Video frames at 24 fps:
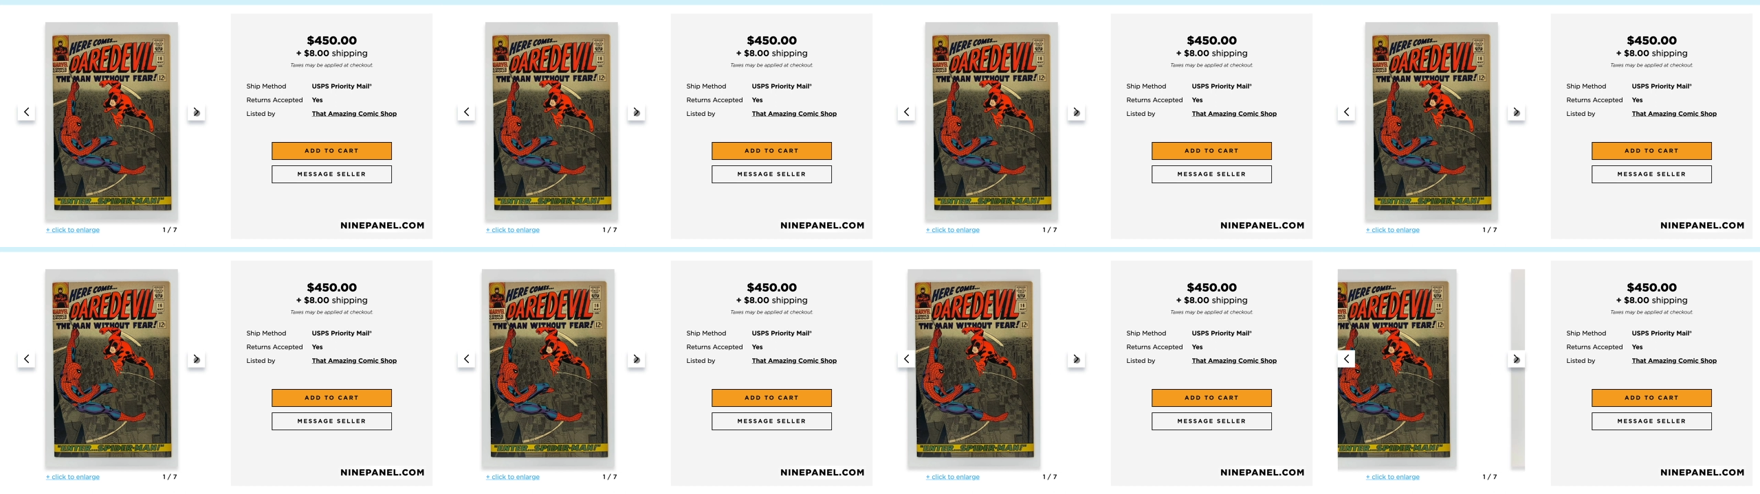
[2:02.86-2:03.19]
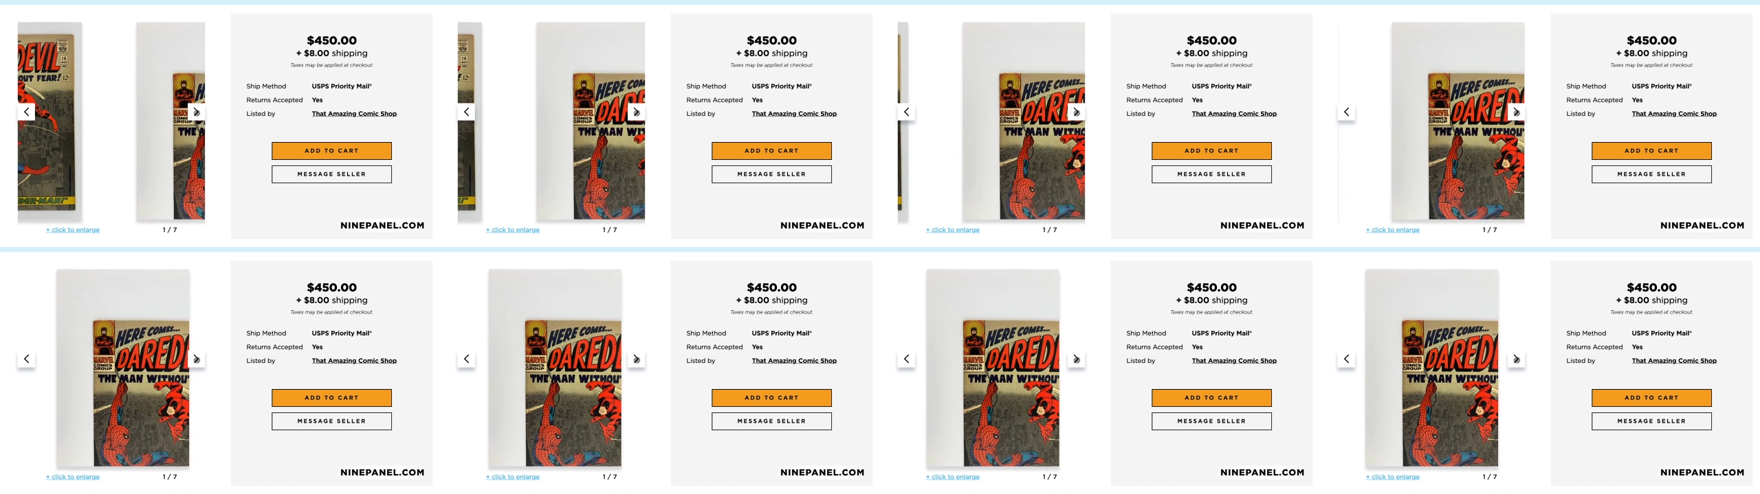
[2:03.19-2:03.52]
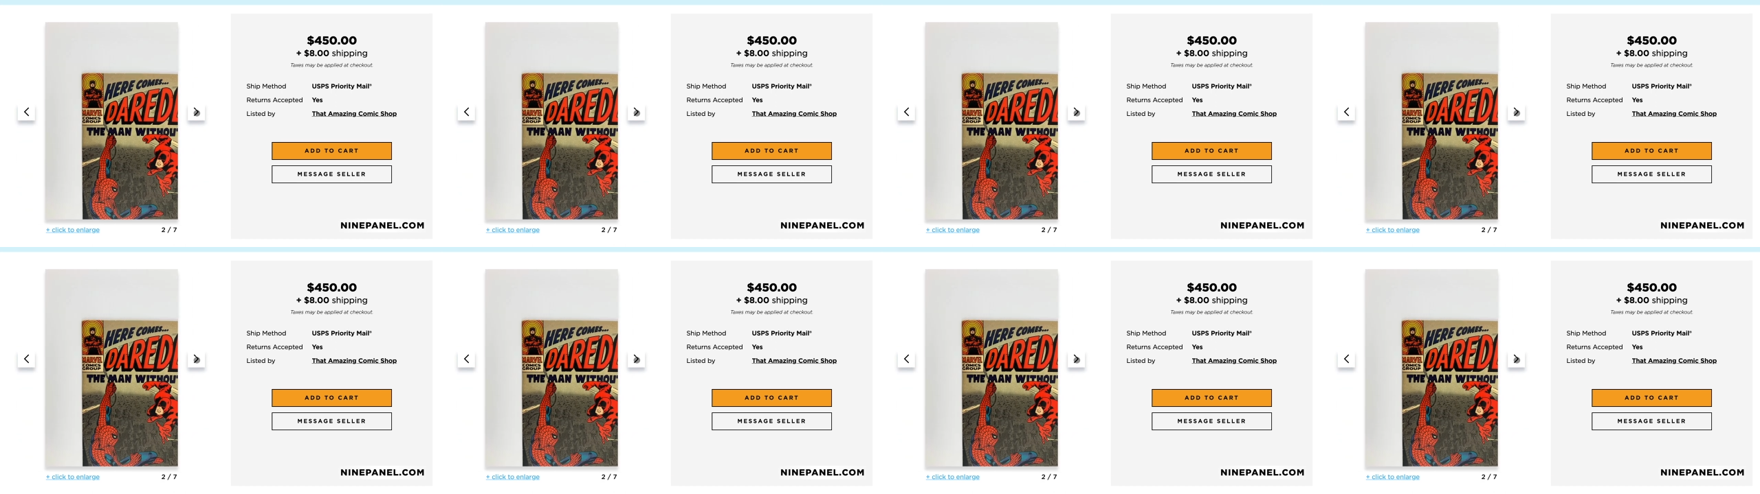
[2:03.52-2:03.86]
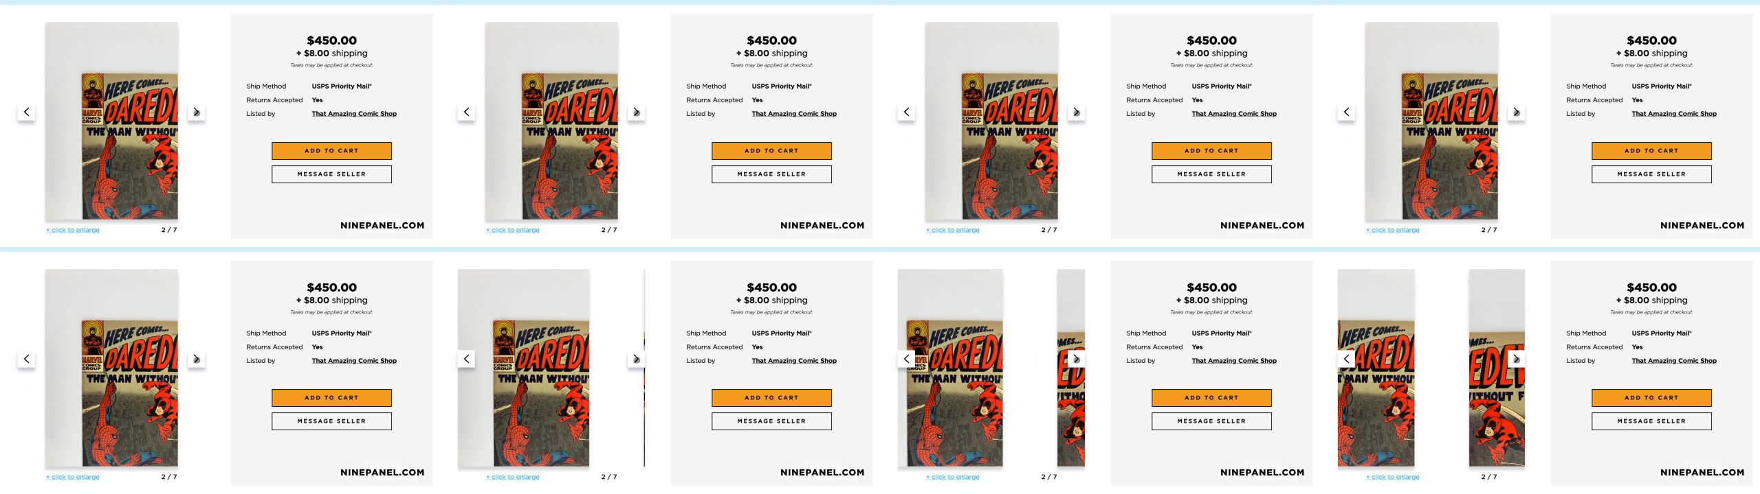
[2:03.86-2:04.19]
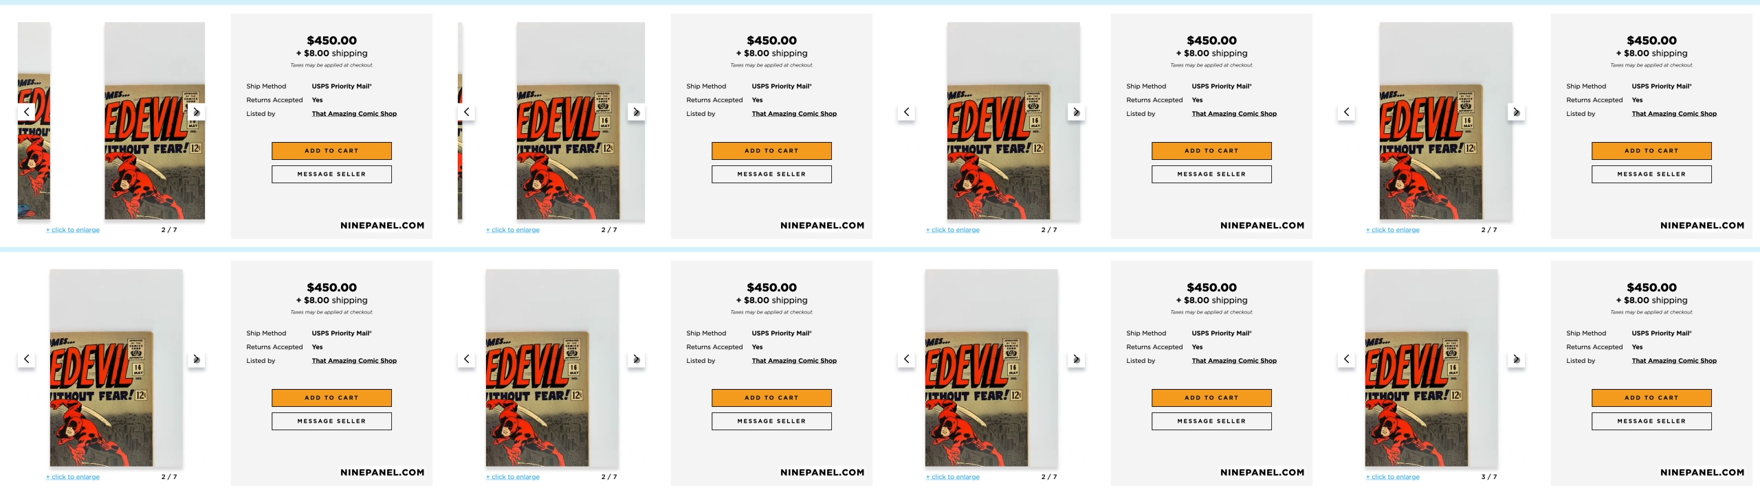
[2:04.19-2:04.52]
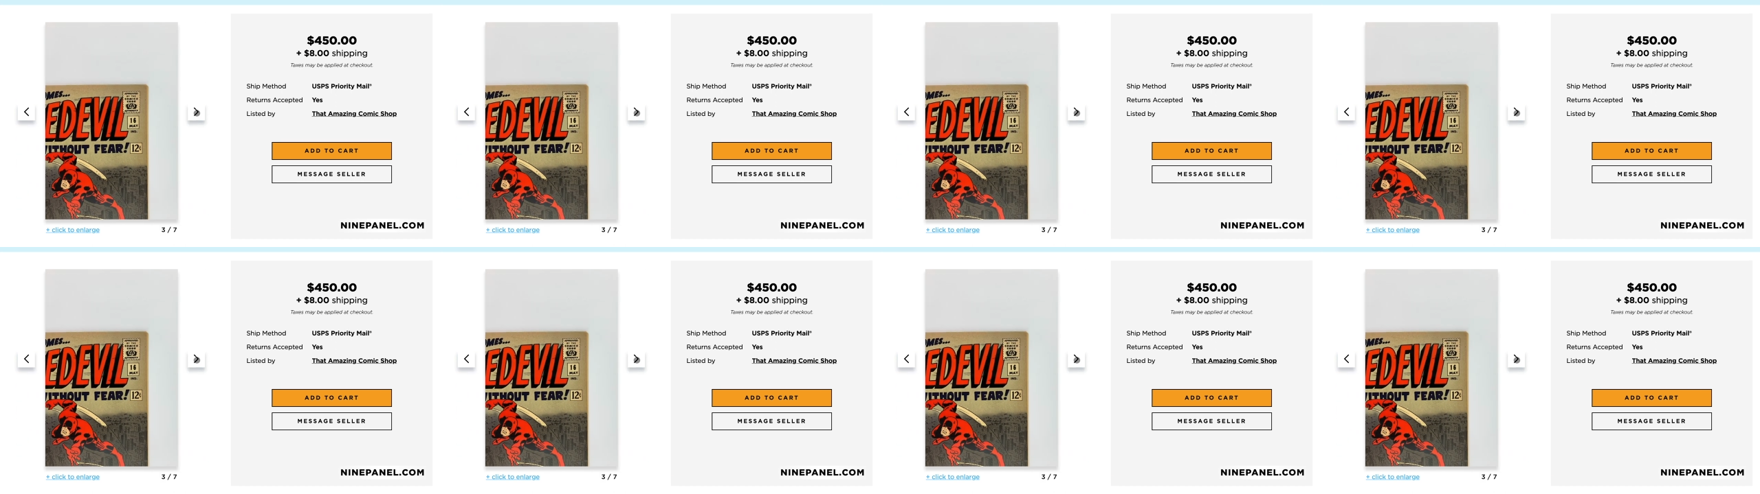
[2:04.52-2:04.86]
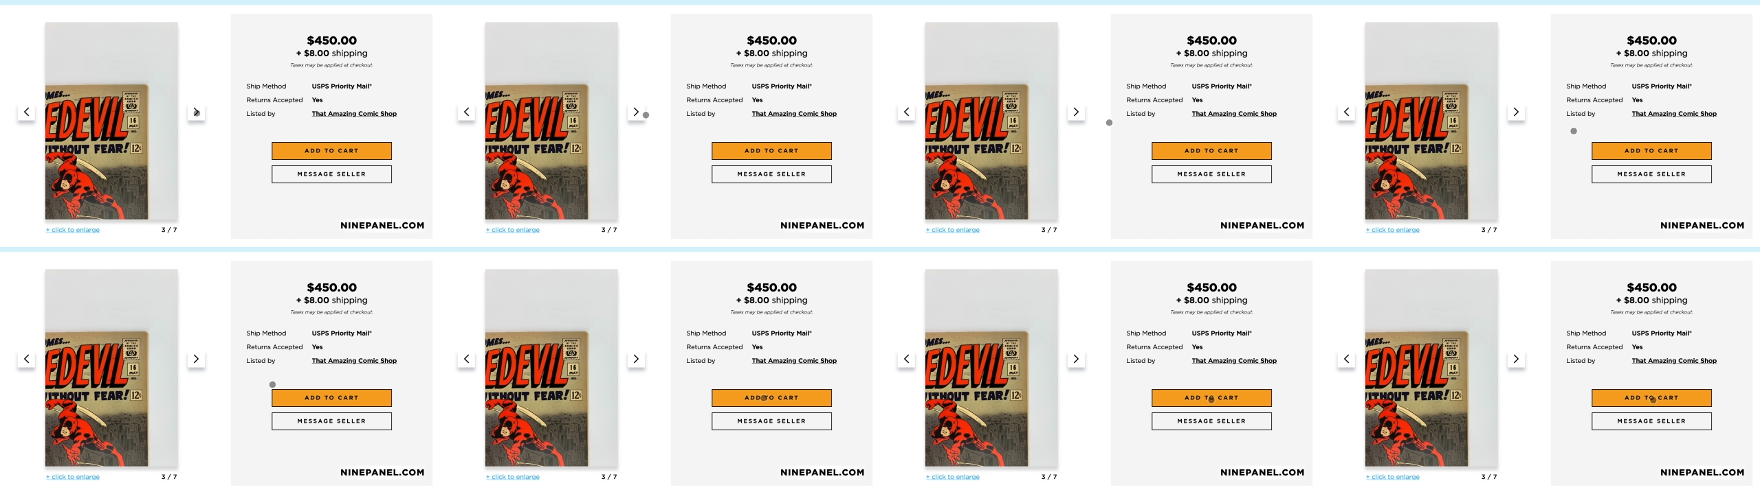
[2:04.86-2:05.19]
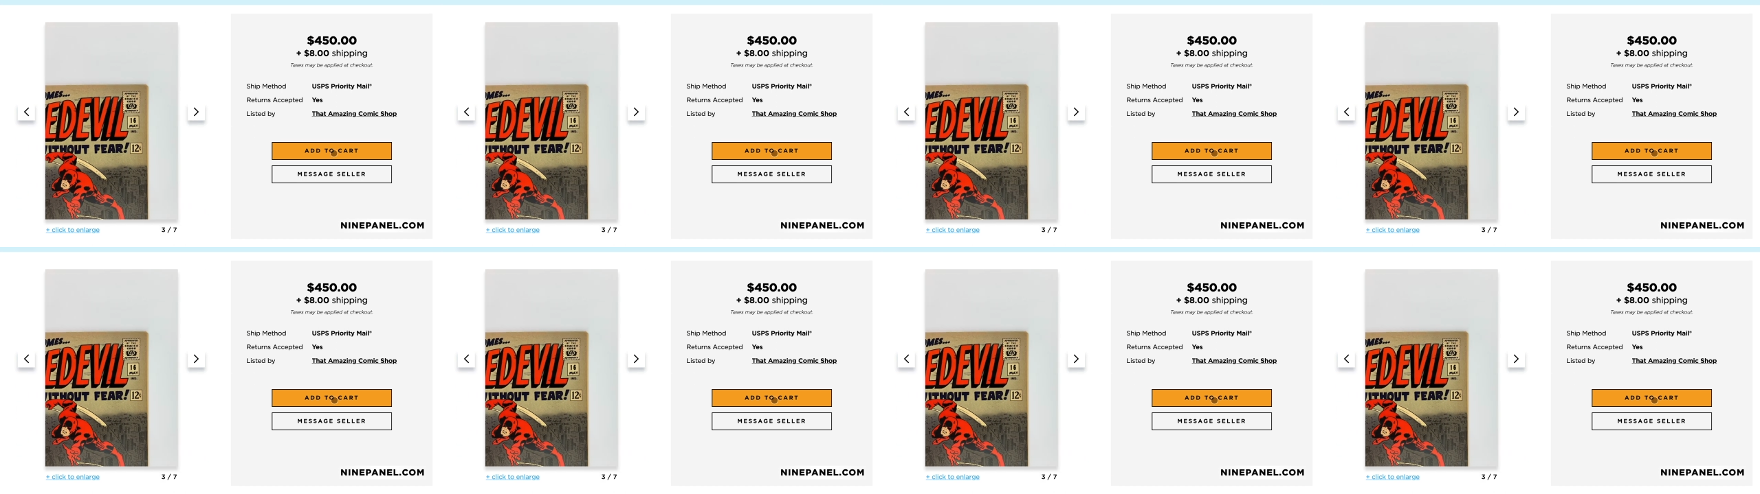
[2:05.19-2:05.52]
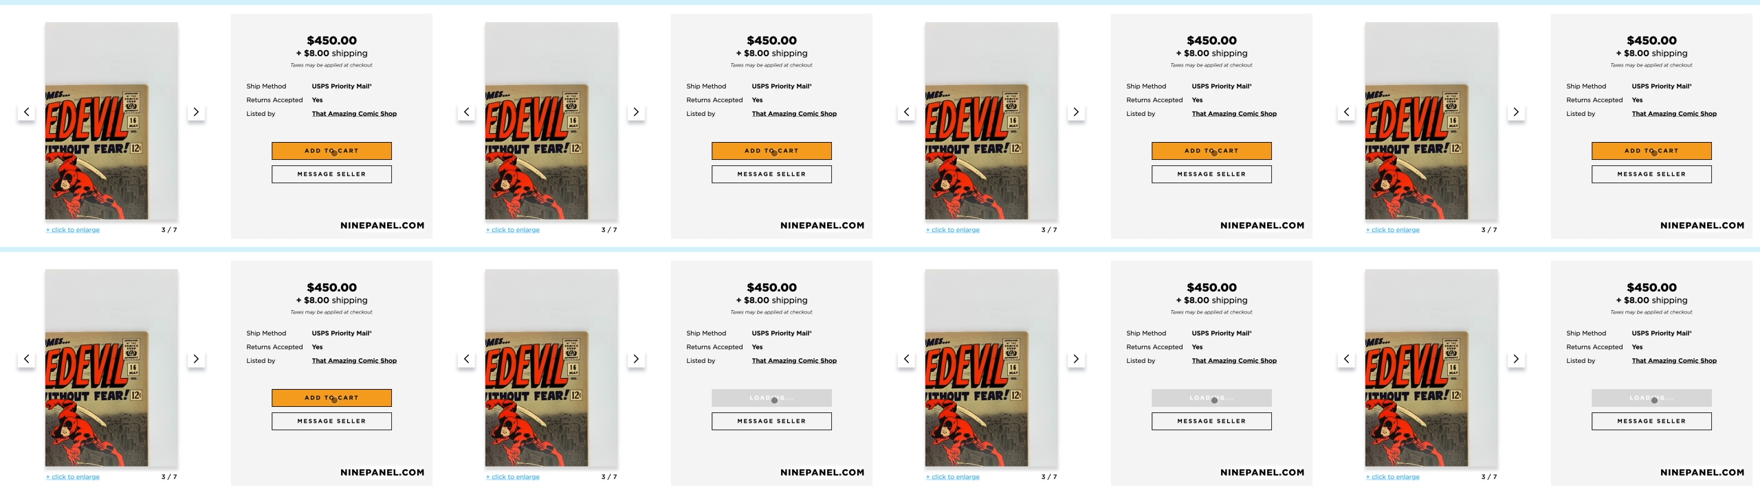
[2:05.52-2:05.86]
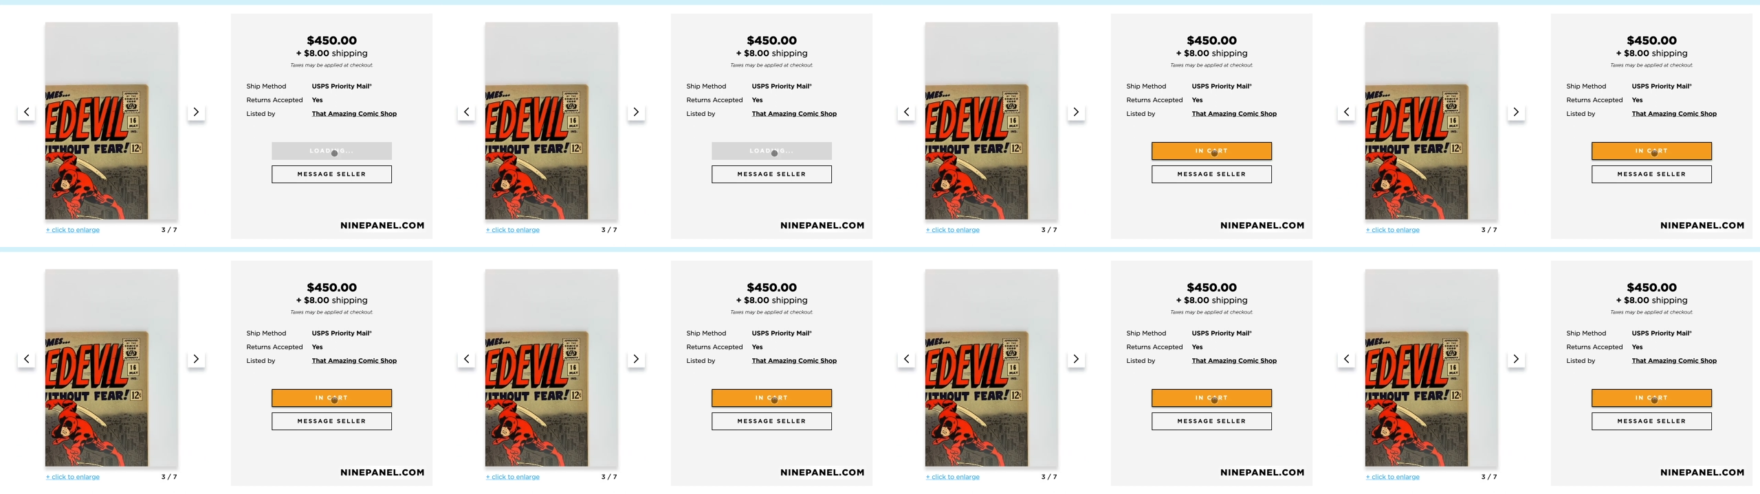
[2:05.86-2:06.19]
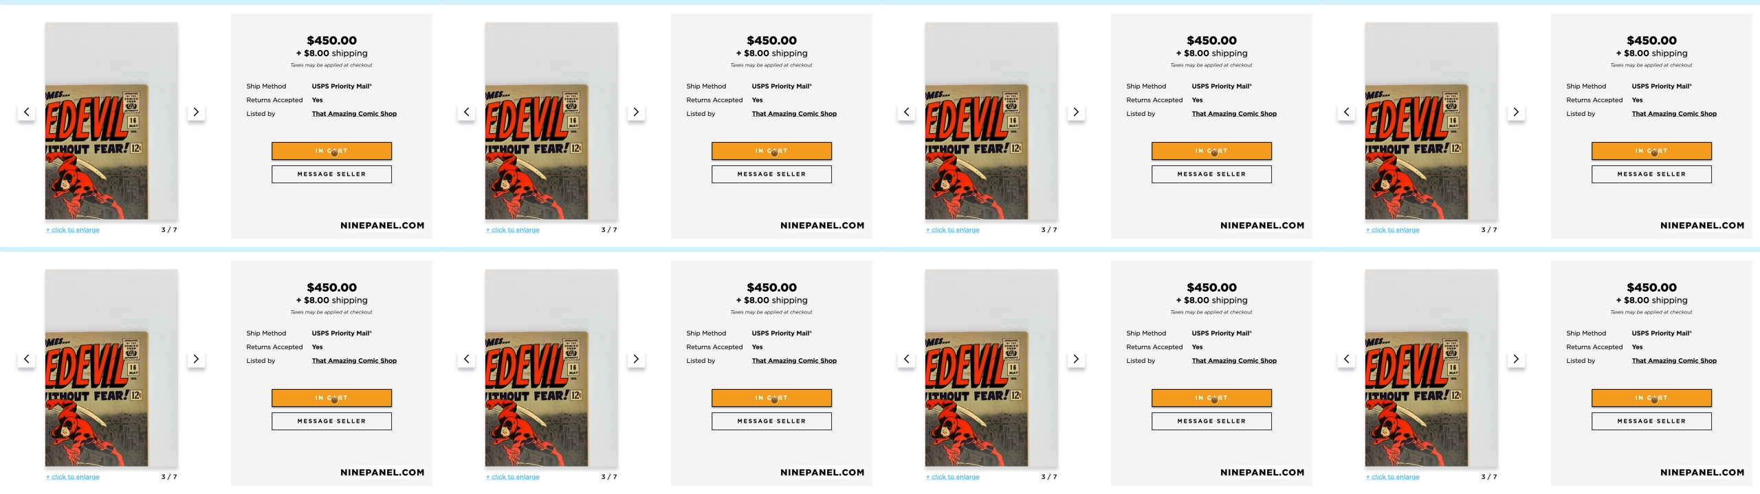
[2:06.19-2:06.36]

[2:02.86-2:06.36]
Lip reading: No face is visible, so there are no lips to read.